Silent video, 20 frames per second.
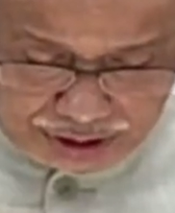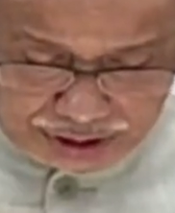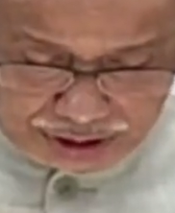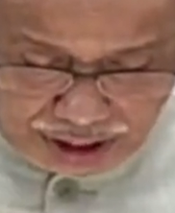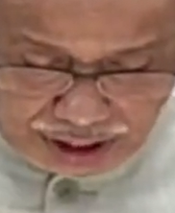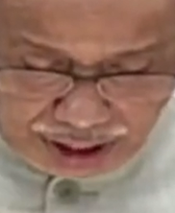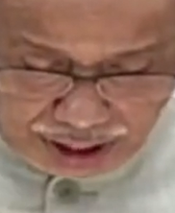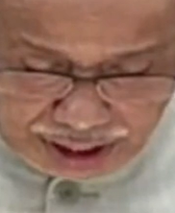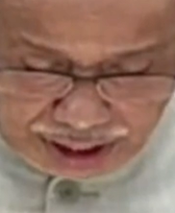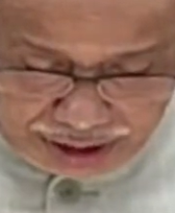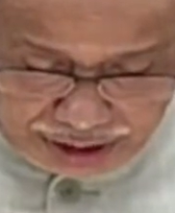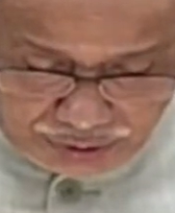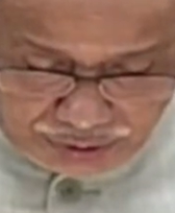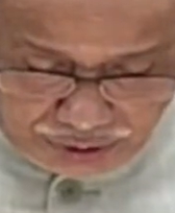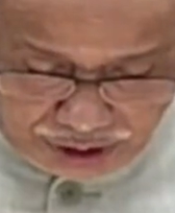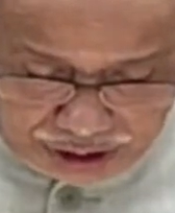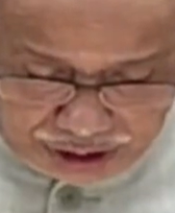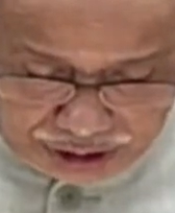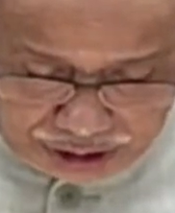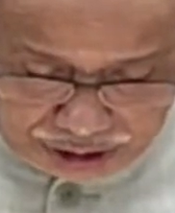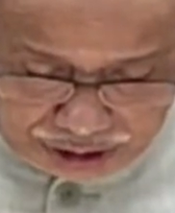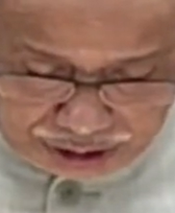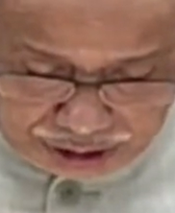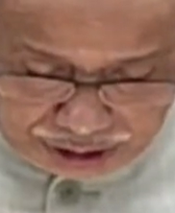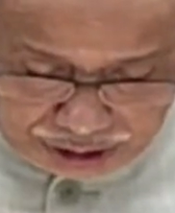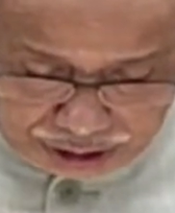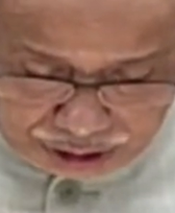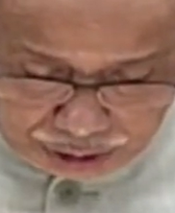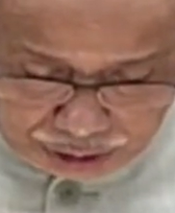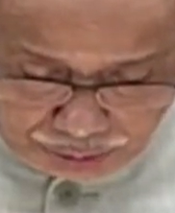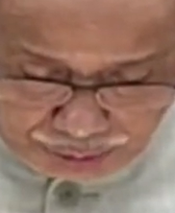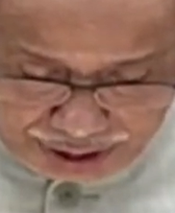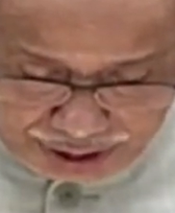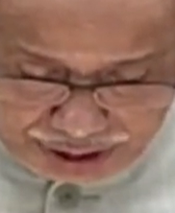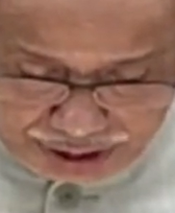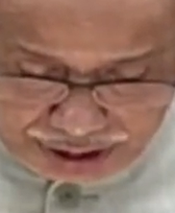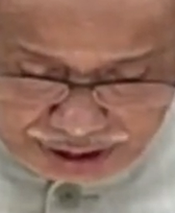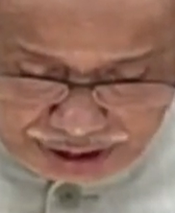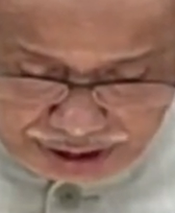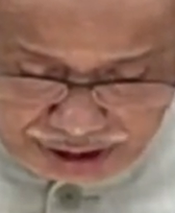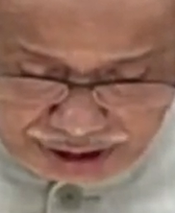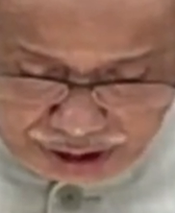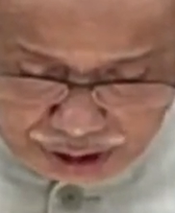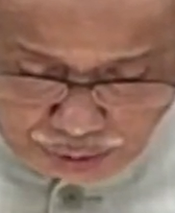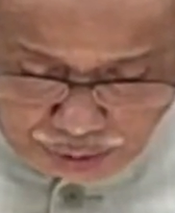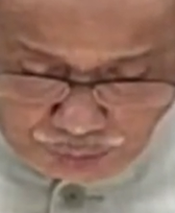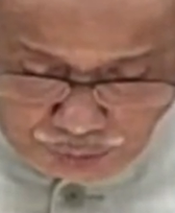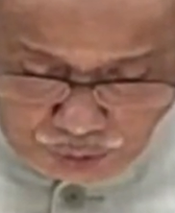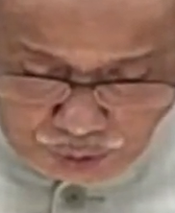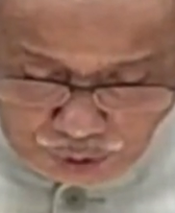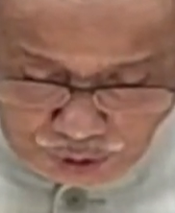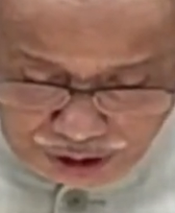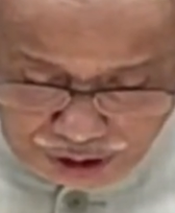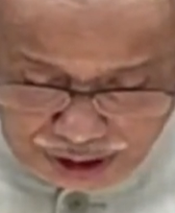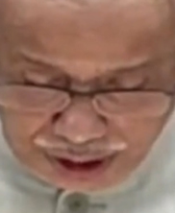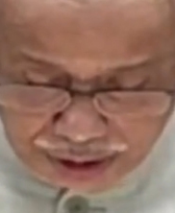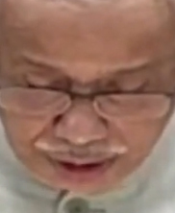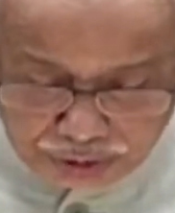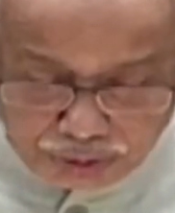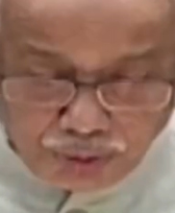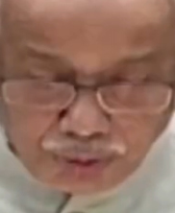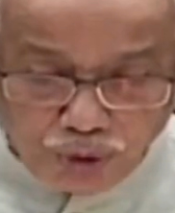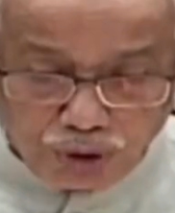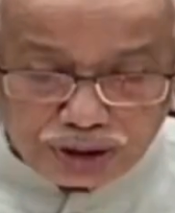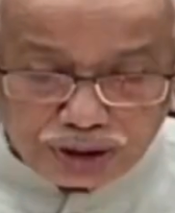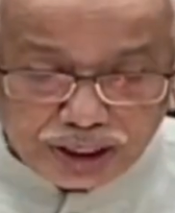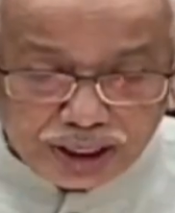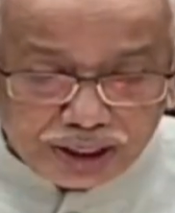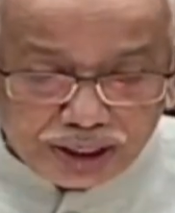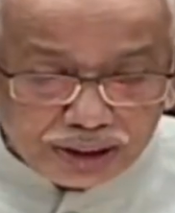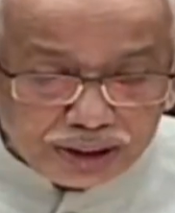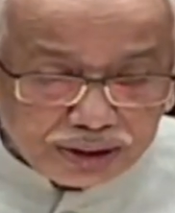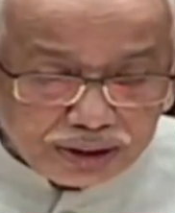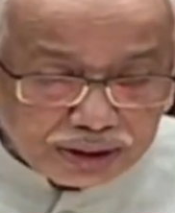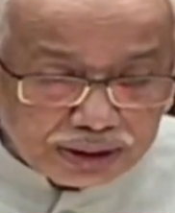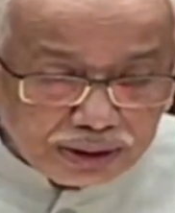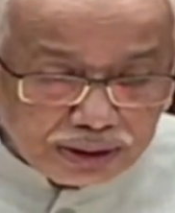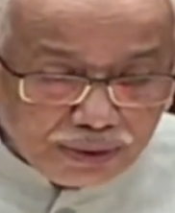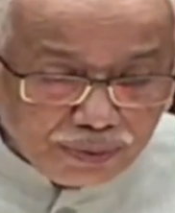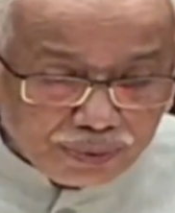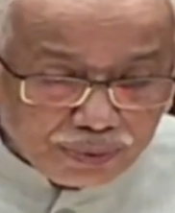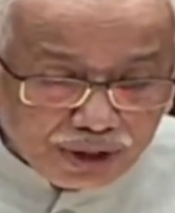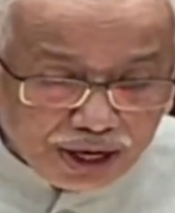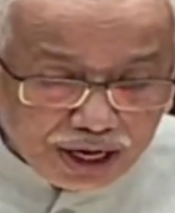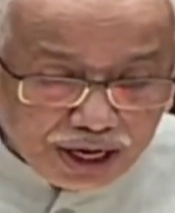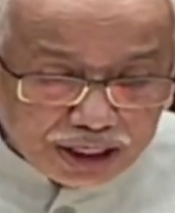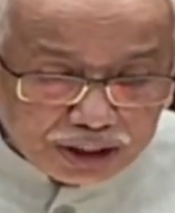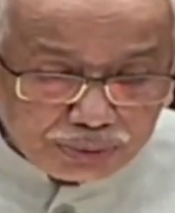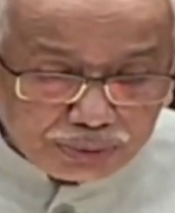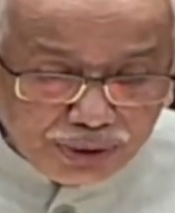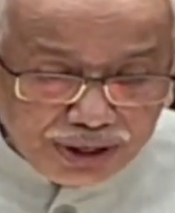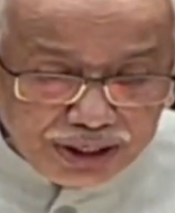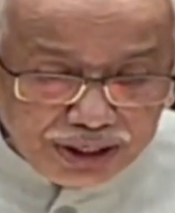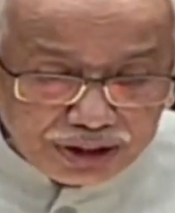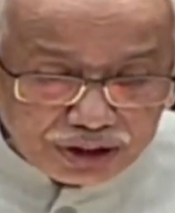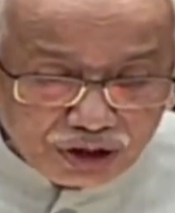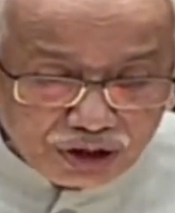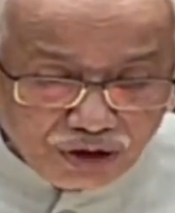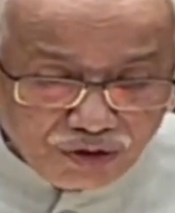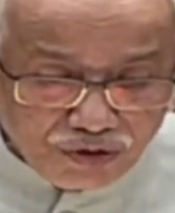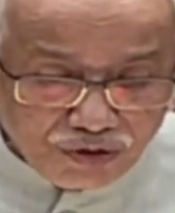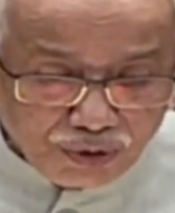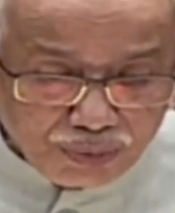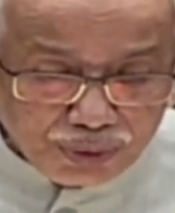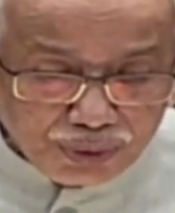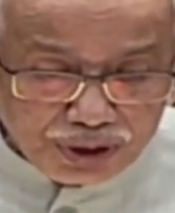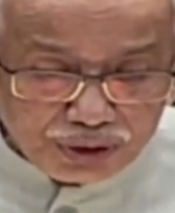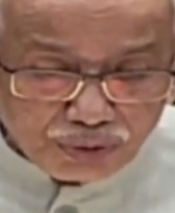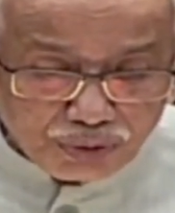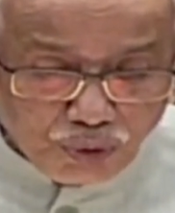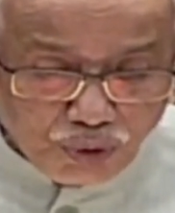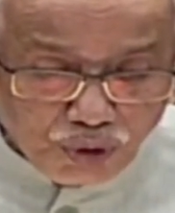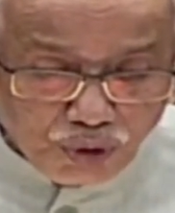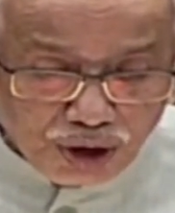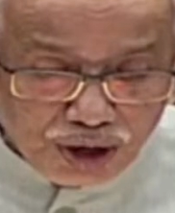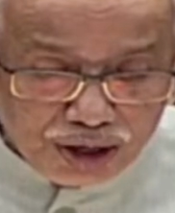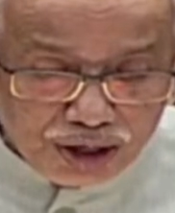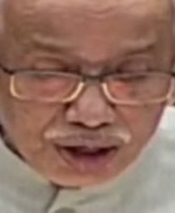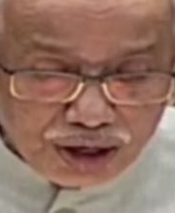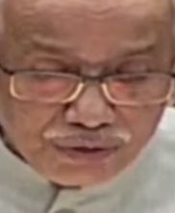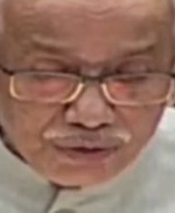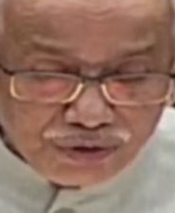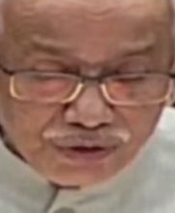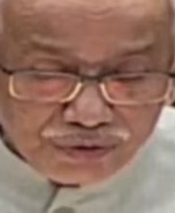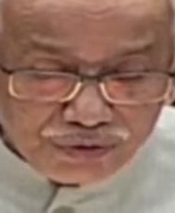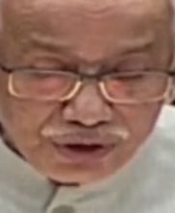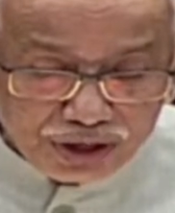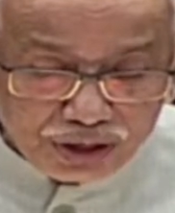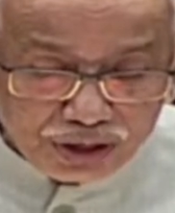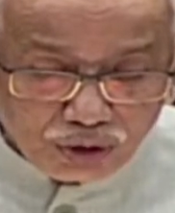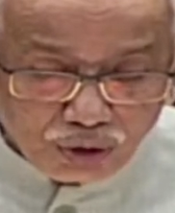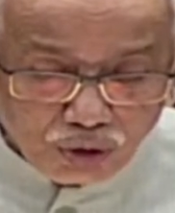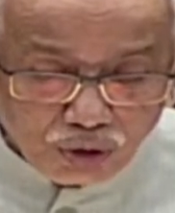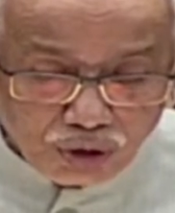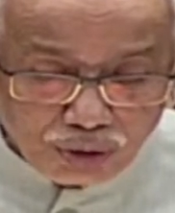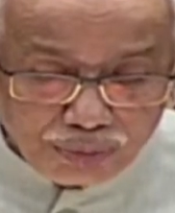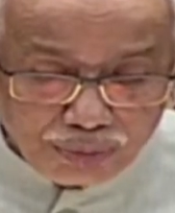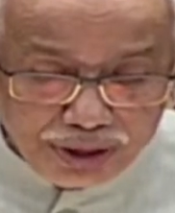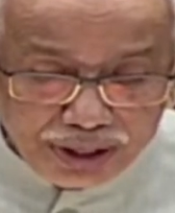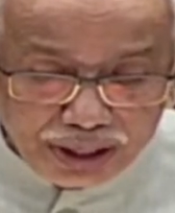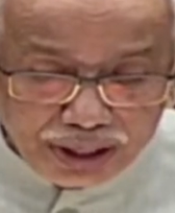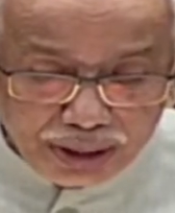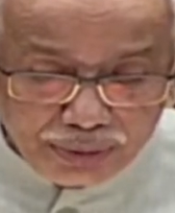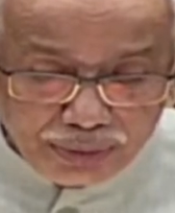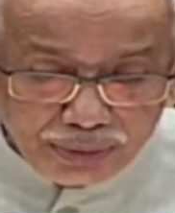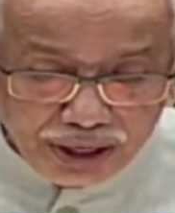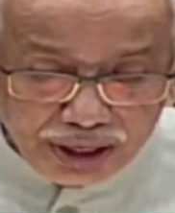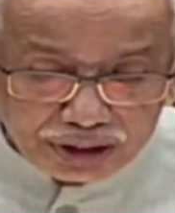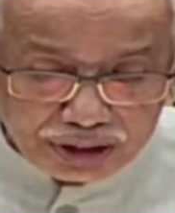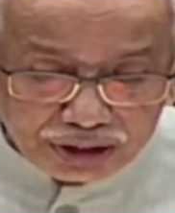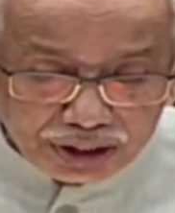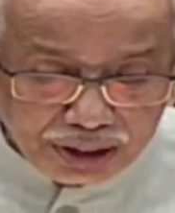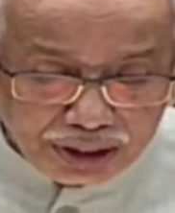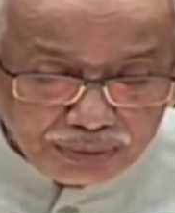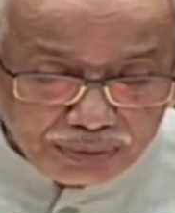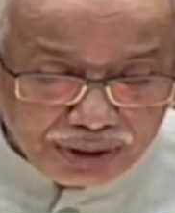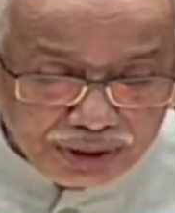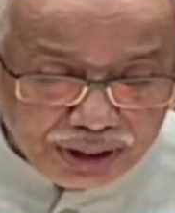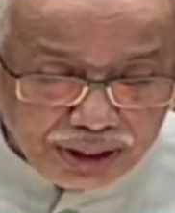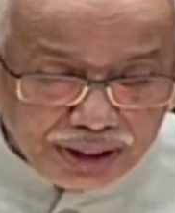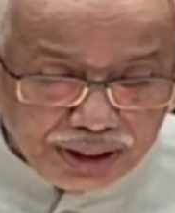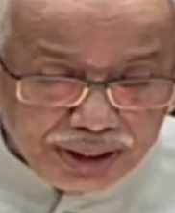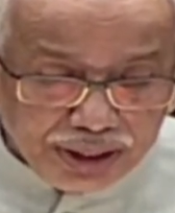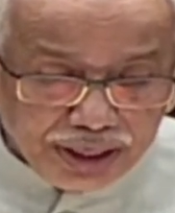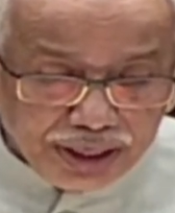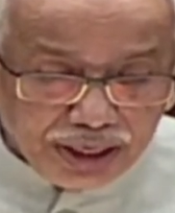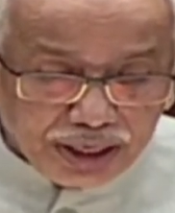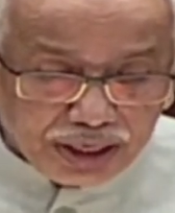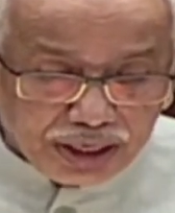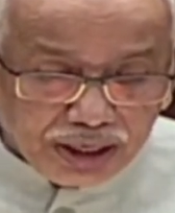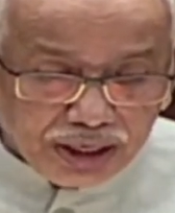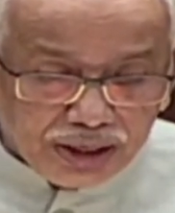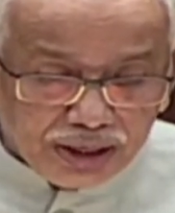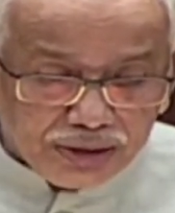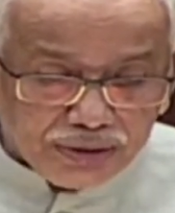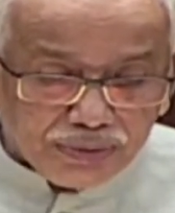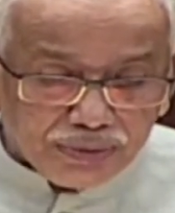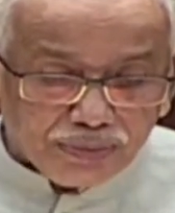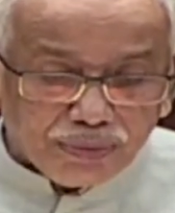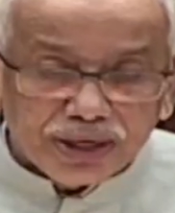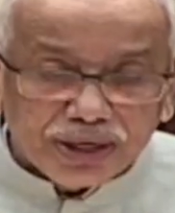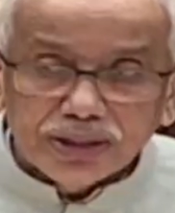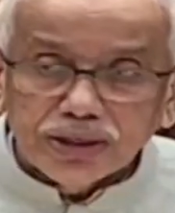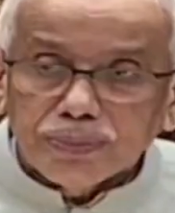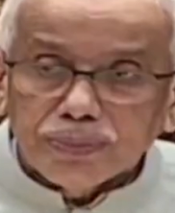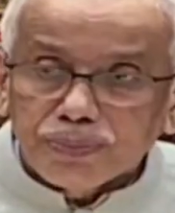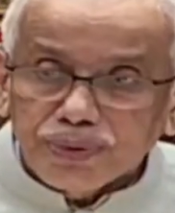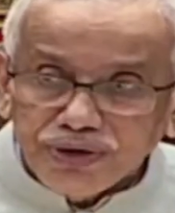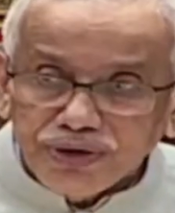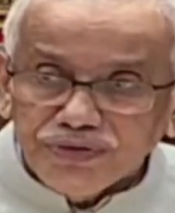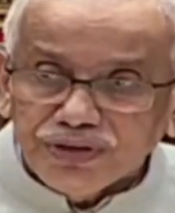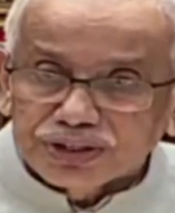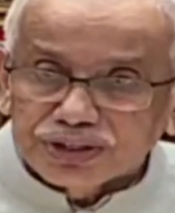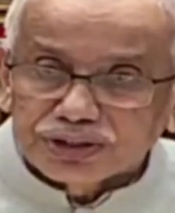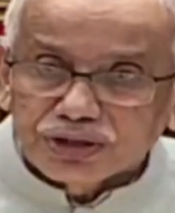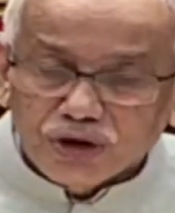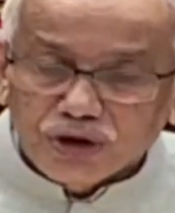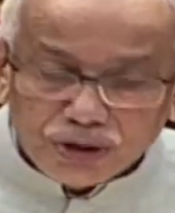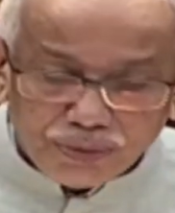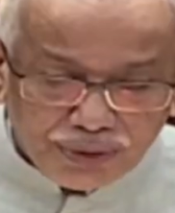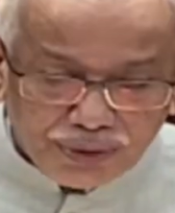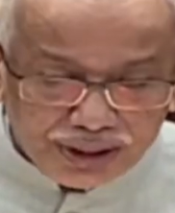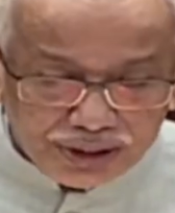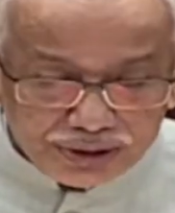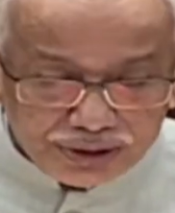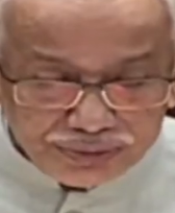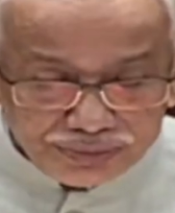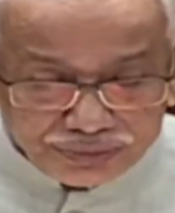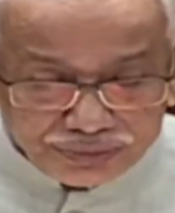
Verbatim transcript: The annual spend is four times more than the expenditure of rupees four hundred fifty crore midday meal scheme incurred by the previous government.